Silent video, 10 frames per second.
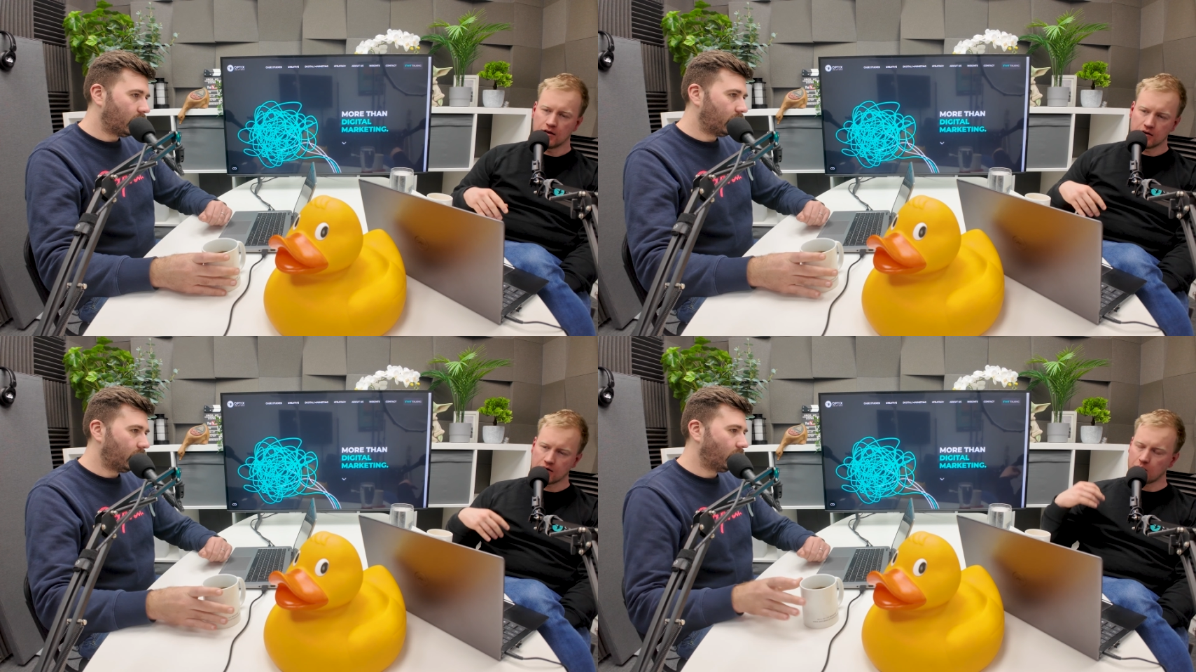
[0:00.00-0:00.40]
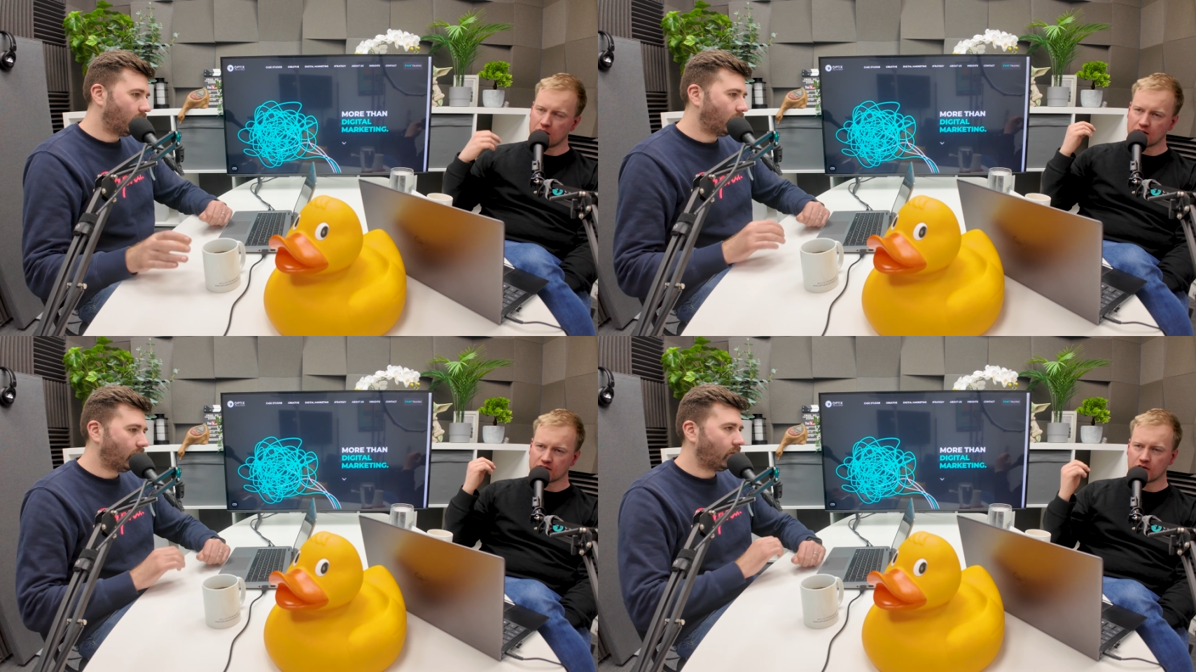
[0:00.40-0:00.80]
Speaker 1: you know it
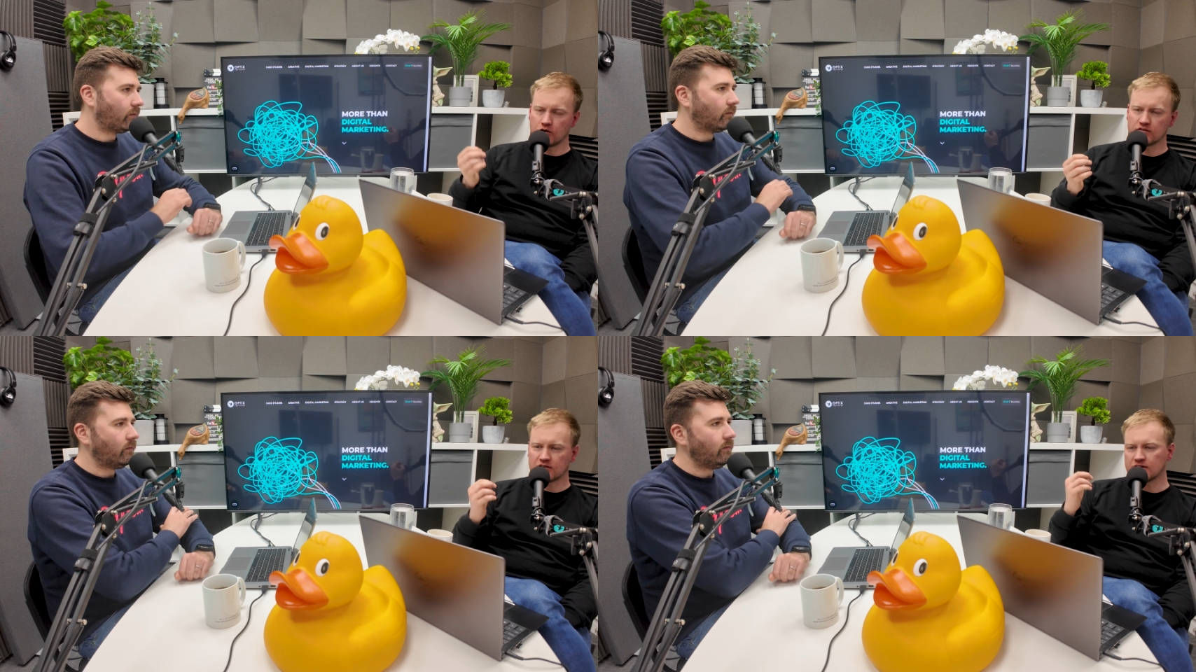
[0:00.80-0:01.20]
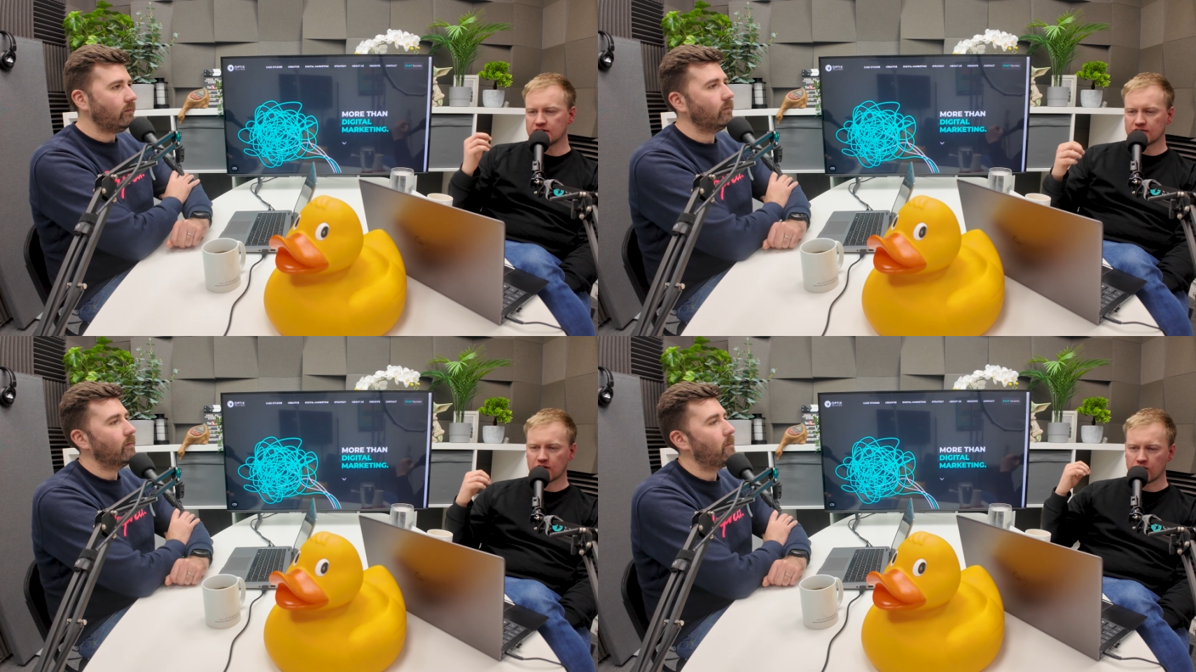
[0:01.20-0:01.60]
is constantly
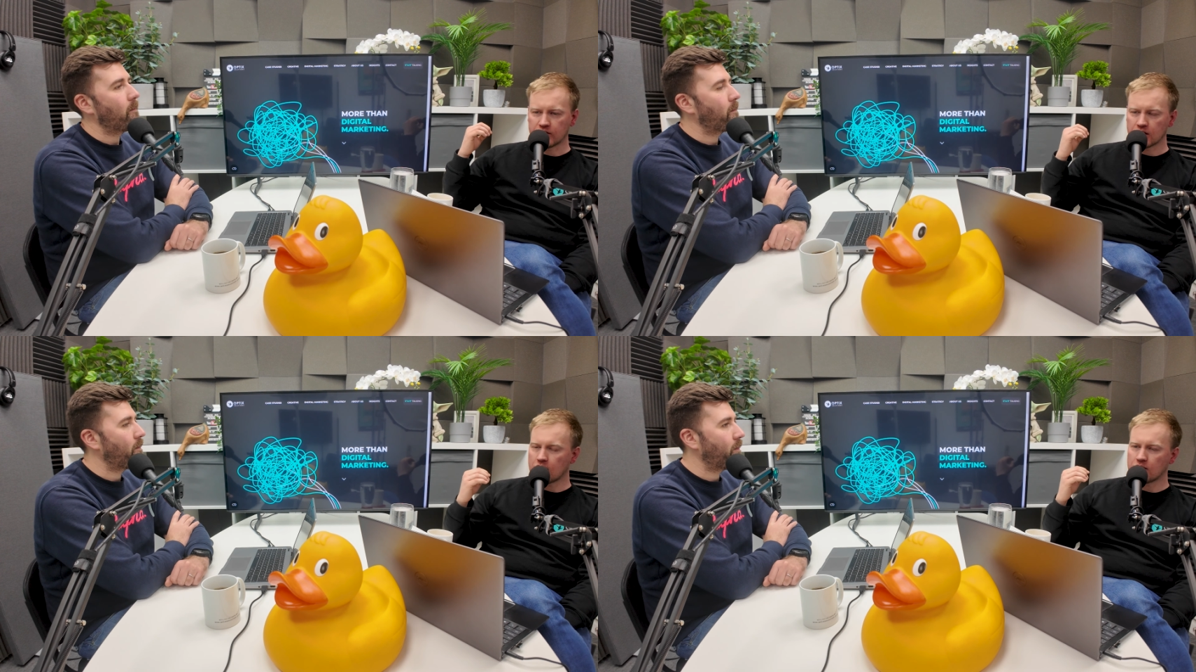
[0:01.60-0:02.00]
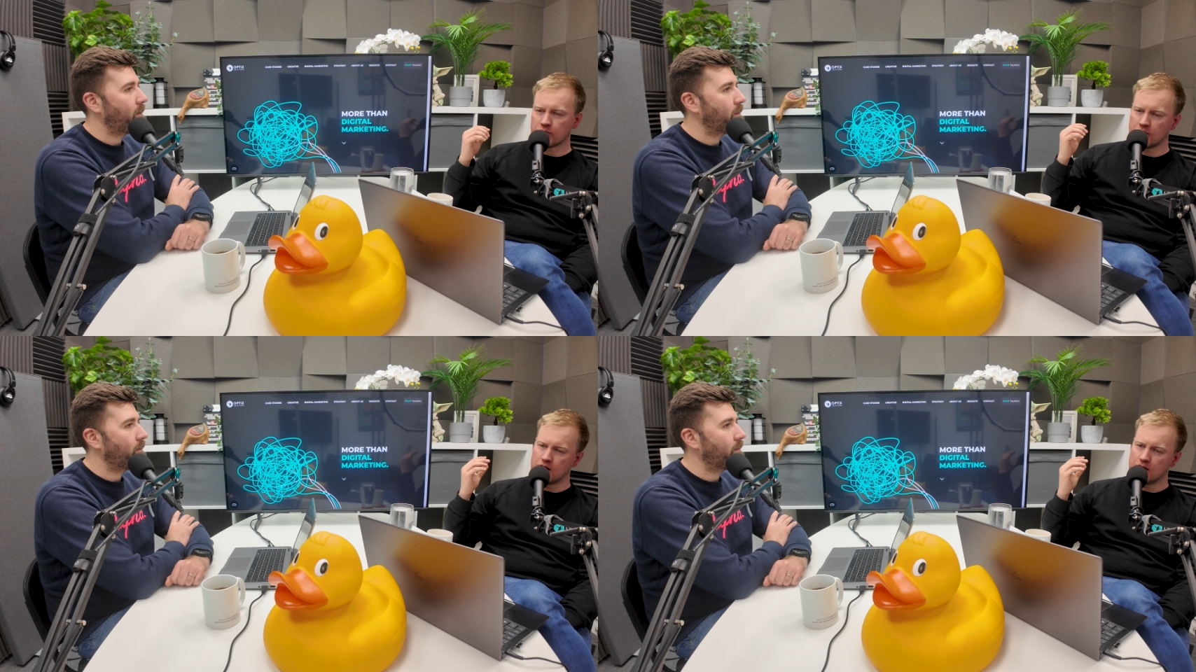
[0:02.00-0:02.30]
serving up